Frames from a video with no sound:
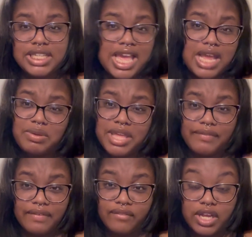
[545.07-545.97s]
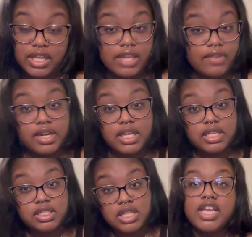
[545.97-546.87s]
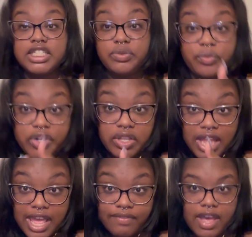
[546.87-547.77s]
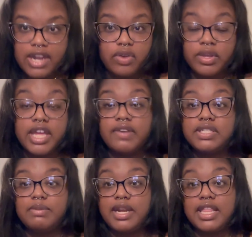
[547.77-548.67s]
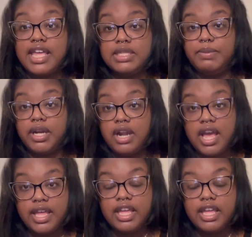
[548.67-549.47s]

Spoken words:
I don't give a f if it is. Because in real life, I don't care if somebody likes me or not.